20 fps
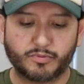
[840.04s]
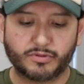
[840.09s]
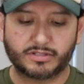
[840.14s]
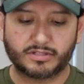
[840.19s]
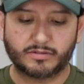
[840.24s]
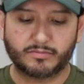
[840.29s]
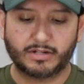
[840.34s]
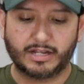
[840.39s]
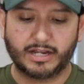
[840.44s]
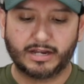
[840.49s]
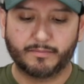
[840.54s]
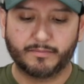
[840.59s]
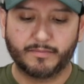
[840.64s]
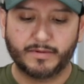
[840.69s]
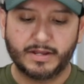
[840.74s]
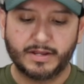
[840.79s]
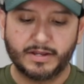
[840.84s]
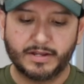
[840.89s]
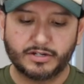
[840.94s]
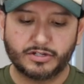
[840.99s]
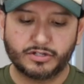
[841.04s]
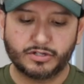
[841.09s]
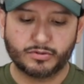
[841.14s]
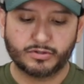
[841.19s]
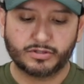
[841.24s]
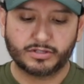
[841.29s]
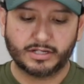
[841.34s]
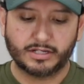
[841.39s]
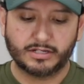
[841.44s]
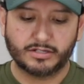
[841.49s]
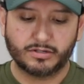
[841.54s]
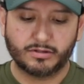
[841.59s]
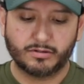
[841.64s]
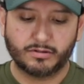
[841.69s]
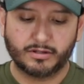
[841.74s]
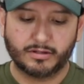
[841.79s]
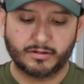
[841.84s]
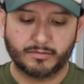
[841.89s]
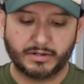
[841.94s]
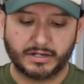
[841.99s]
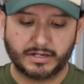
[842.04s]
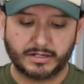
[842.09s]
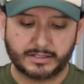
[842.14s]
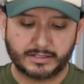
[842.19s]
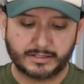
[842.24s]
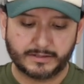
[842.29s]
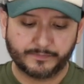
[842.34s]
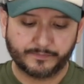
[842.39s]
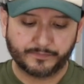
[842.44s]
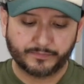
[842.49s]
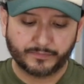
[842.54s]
put some lime juice into the beans.